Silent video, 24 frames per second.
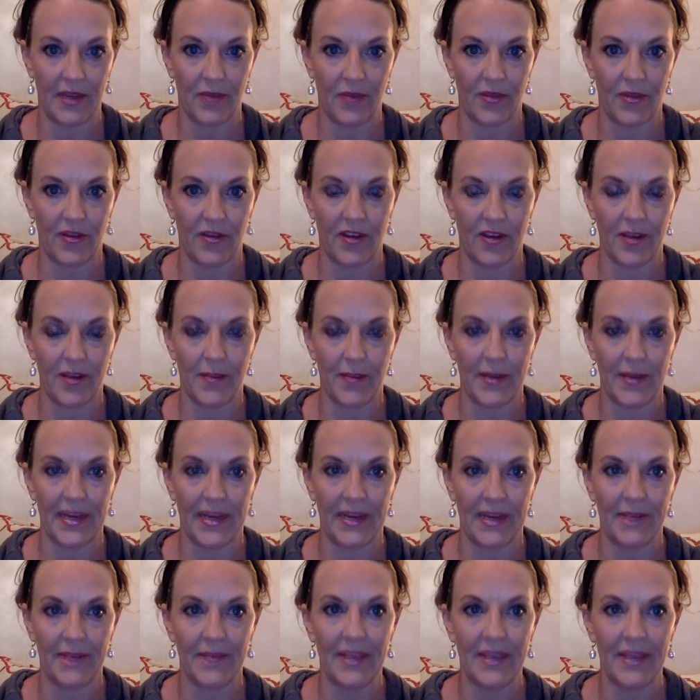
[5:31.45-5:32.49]
with our company.
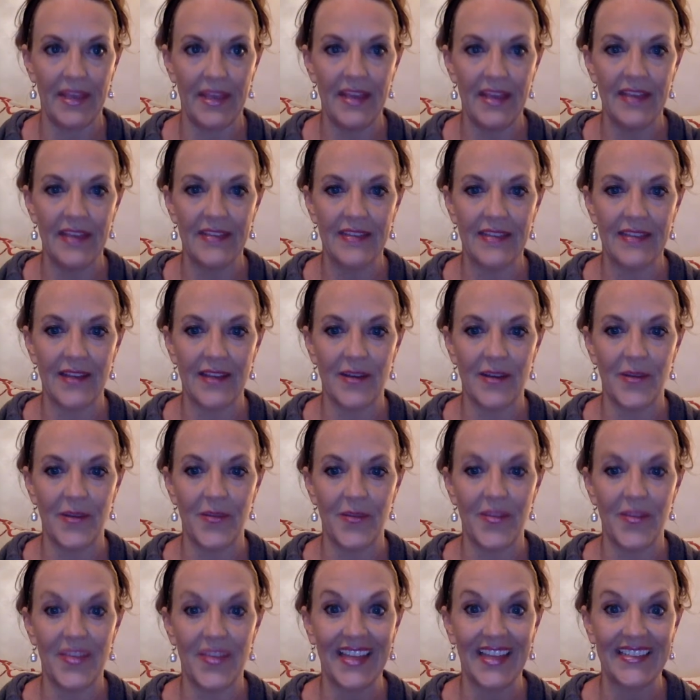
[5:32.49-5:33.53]
So
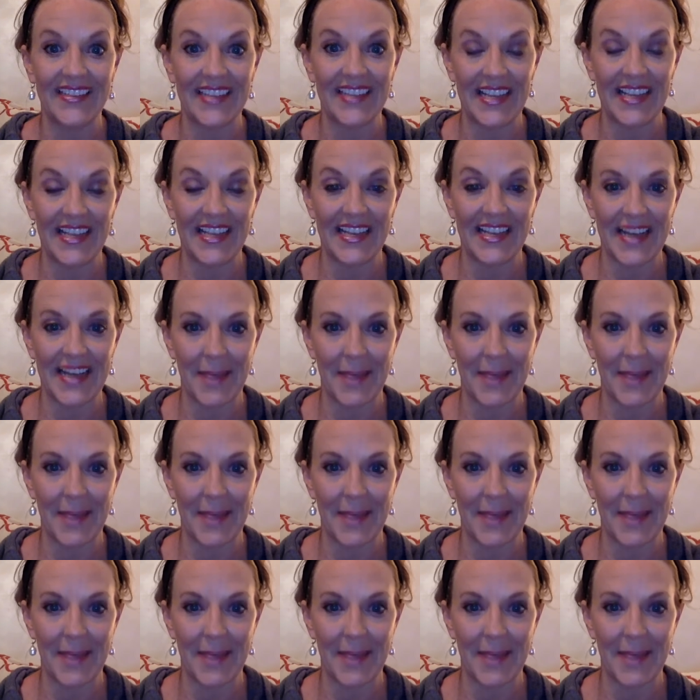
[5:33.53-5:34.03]
that's it.